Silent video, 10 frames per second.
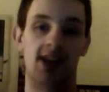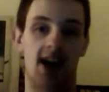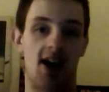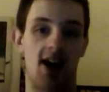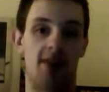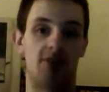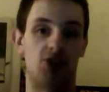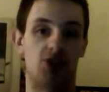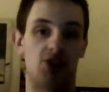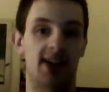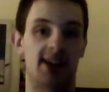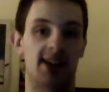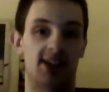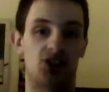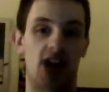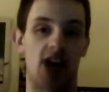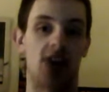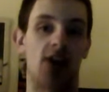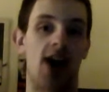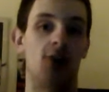to get this
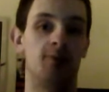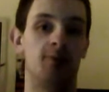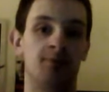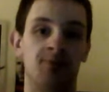channel out.